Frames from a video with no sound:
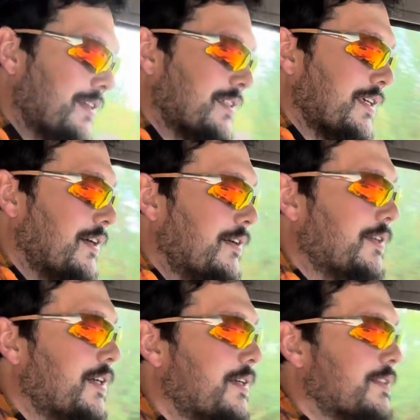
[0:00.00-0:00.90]
was like, oh
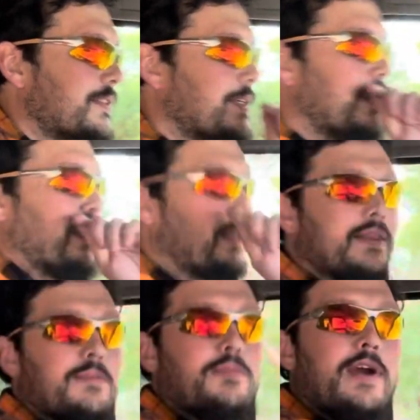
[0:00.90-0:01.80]
no. So I
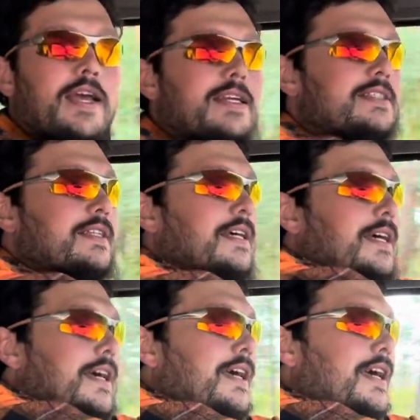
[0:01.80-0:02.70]
hit the brakes
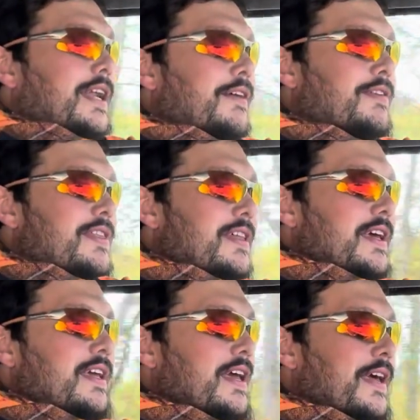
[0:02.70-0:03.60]
and
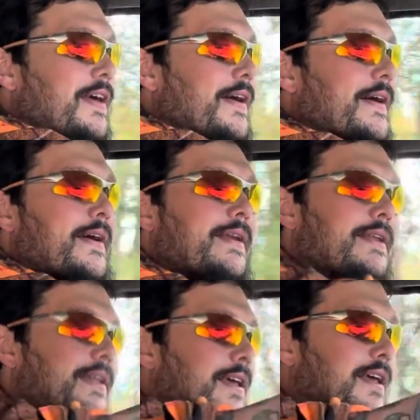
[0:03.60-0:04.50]
everything,
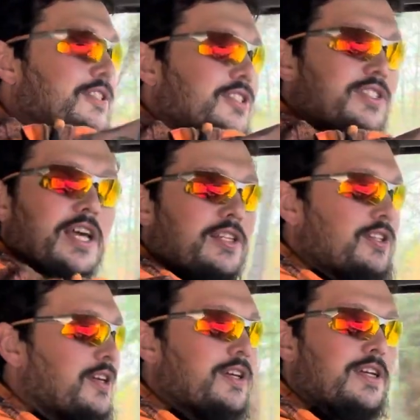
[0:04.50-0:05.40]
and it just
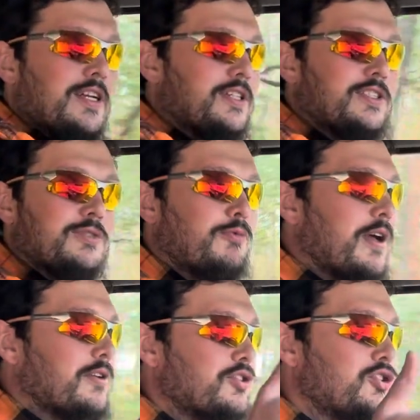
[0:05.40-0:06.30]
turned, and it just
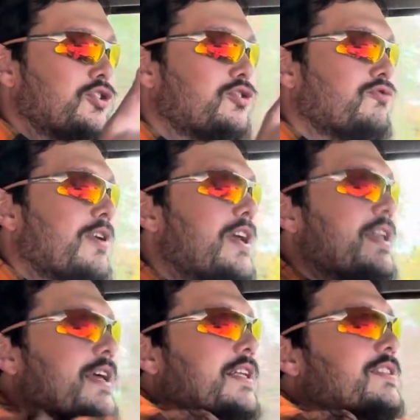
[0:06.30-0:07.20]
went
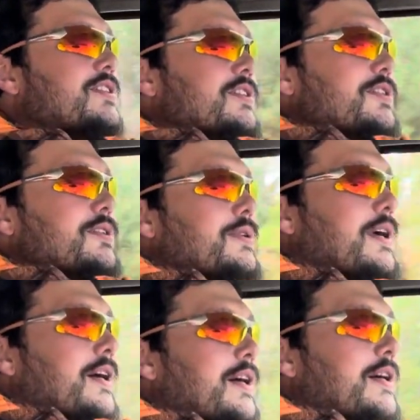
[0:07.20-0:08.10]
straight into
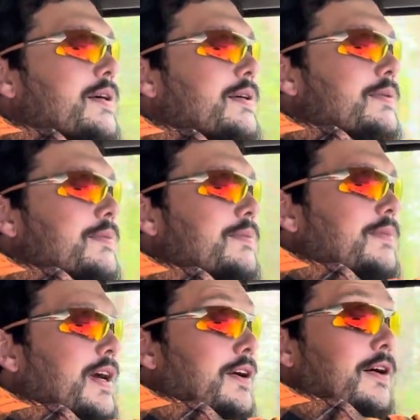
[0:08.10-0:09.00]

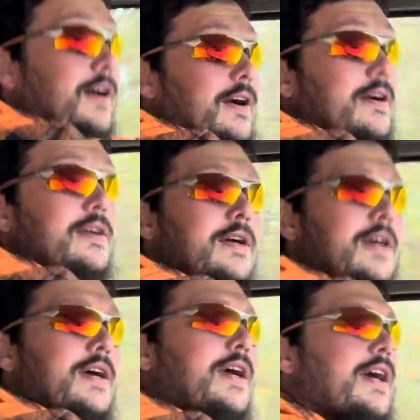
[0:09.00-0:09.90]
my car.
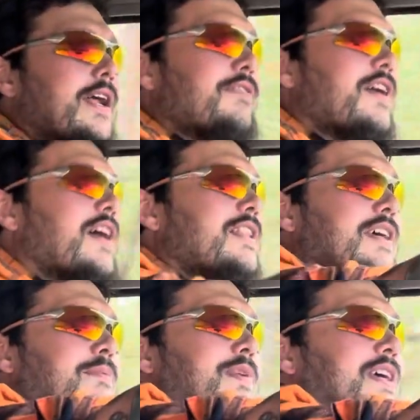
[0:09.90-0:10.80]
And I've got
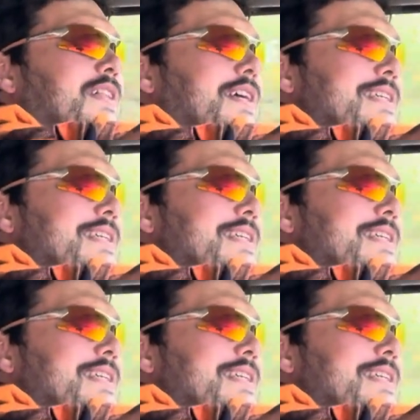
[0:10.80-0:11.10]
a big